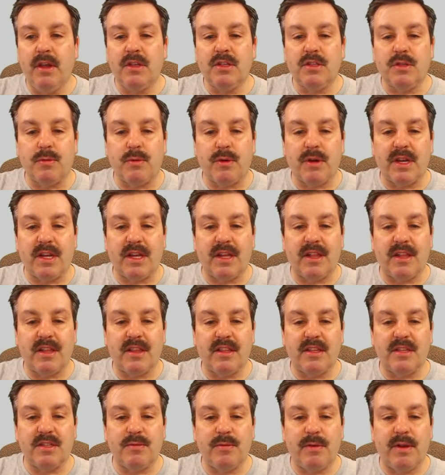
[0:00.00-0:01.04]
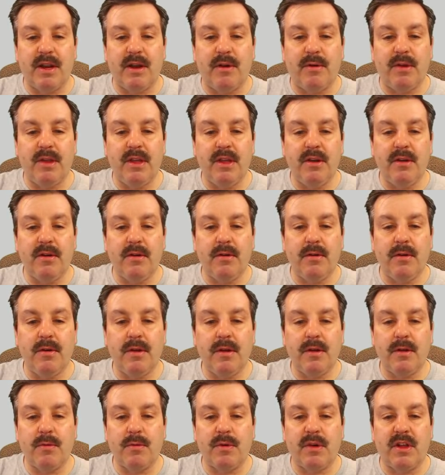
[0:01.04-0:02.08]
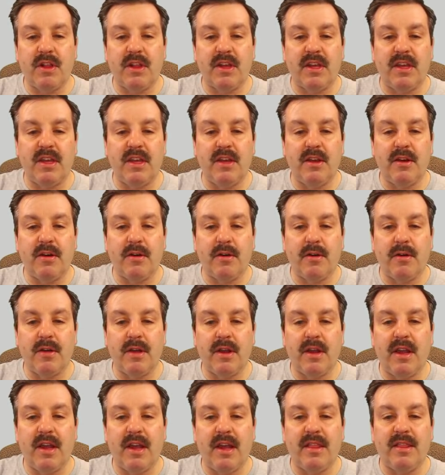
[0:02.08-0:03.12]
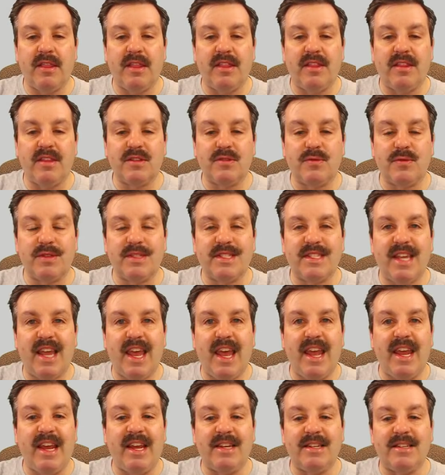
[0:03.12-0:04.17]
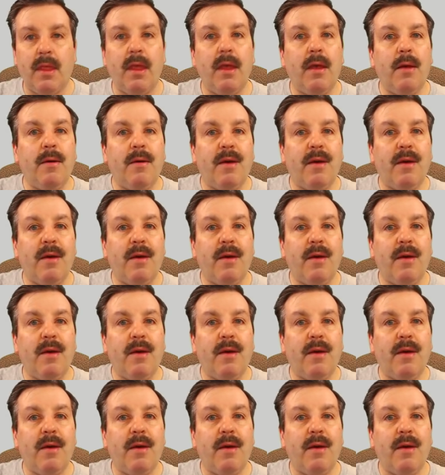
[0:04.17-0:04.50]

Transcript: So we're going to click this one out here, click here, and then this one's eight.